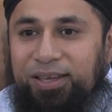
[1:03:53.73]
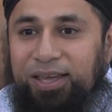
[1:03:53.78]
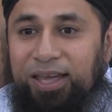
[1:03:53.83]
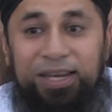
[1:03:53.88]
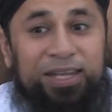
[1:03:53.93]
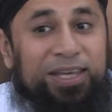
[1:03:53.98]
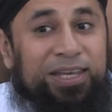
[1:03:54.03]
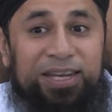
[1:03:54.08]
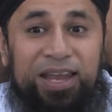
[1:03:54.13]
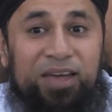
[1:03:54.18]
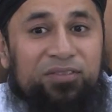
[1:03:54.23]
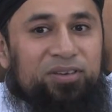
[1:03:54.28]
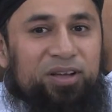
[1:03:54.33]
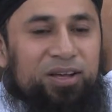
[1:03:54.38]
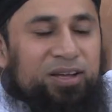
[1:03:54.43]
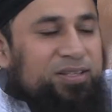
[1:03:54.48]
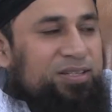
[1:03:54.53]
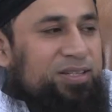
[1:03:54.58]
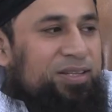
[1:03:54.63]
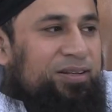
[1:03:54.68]
And he never
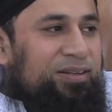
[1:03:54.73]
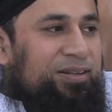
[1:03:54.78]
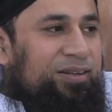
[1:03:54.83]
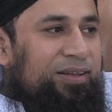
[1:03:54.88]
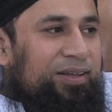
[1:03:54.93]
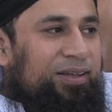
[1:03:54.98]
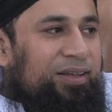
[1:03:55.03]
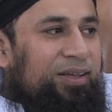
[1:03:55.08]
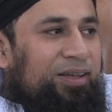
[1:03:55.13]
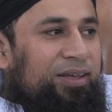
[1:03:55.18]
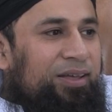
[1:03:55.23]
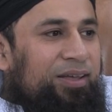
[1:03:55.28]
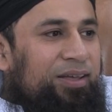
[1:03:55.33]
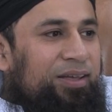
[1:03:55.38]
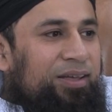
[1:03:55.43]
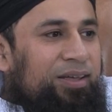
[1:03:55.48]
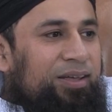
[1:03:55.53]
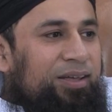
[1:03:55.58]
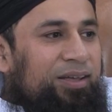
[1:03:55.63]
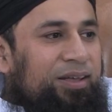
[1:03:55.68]
uttered
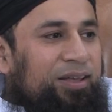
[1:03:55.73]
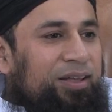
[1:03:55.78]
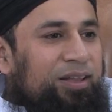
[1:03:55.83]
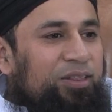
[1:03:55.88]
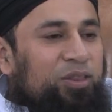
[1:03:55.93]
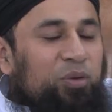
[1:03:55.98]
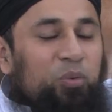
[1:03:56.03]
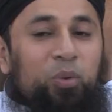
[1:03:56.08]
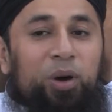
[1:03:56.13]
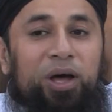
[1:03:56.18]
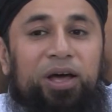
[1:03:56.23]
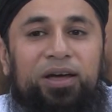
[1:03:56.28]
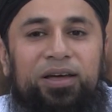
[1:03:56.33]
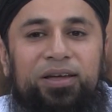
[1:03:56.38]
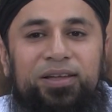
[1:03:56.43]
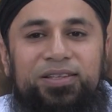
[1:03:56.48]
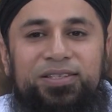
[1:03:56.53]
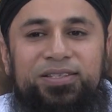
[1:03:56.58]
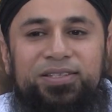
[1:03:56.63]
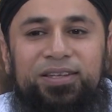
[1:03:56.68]
the
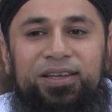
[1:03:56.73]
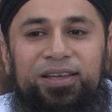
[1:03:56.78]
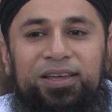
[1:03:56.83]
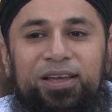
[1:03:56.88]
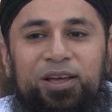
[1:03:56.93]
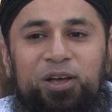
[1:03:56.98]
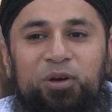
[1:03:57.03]
words,